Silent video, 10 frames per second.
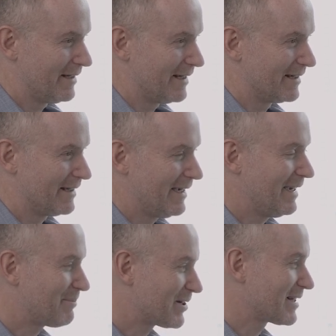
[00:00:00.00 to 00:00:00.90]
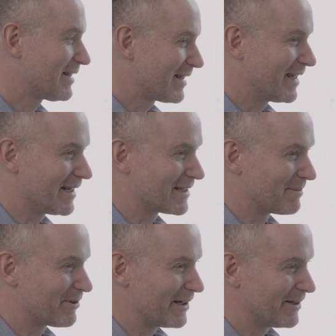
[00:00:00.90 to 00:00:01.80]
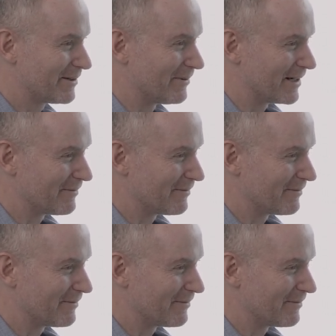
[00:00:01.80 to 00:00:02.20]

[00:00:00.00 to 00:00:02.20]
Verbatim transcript: And I personally think it's a pretty good one.